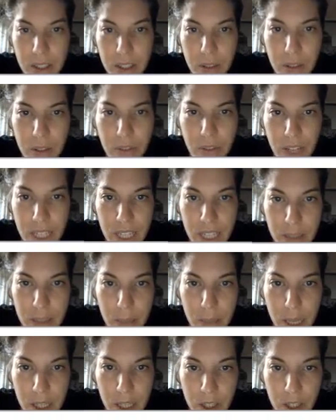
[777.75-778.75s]
So if I need
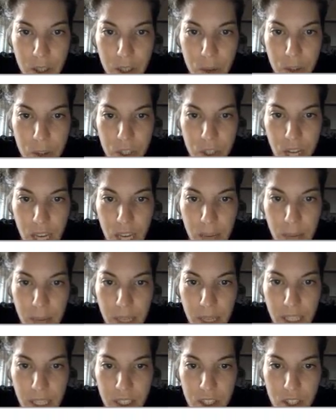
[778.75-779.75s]
to make a new shape,
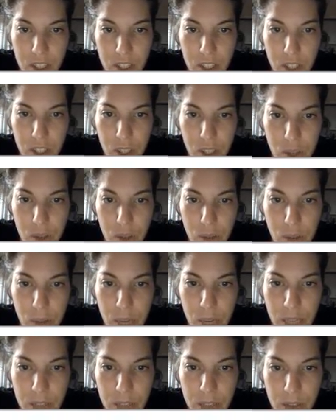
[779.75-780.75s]
I can just use the
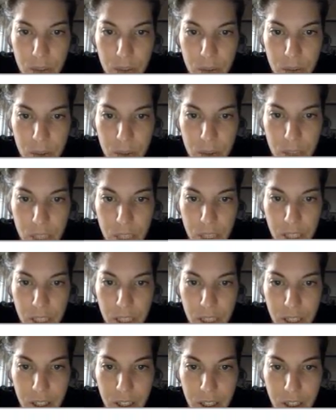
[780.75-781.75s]
pen tool
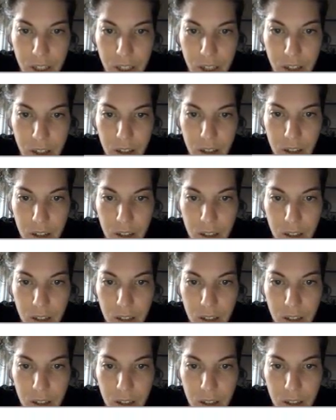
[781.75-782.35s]
here